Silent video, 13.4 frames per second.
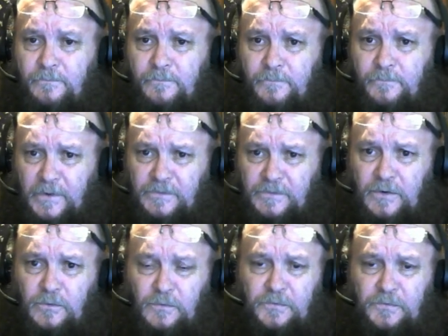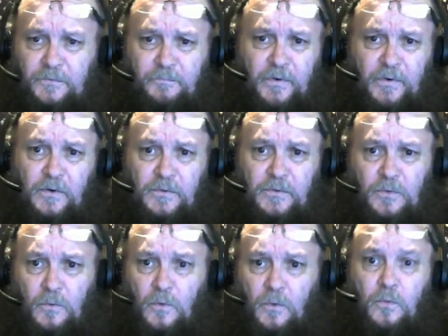physical,
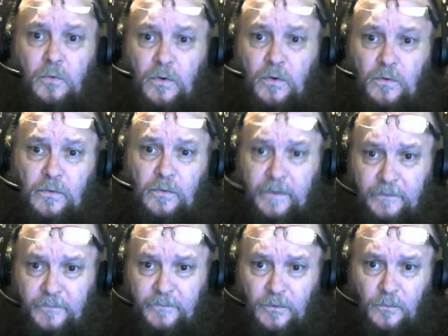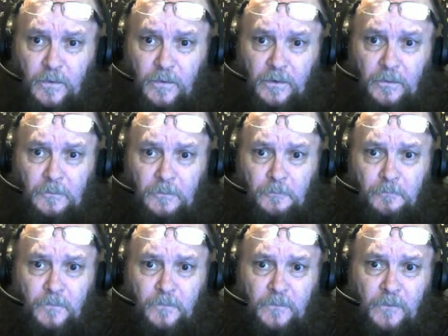spiritual world, if you will,
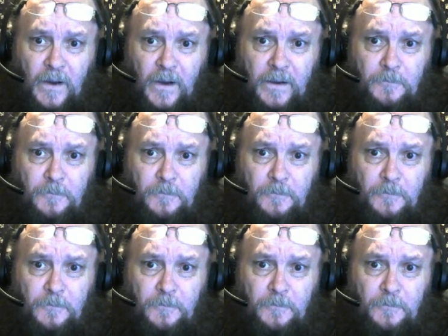right?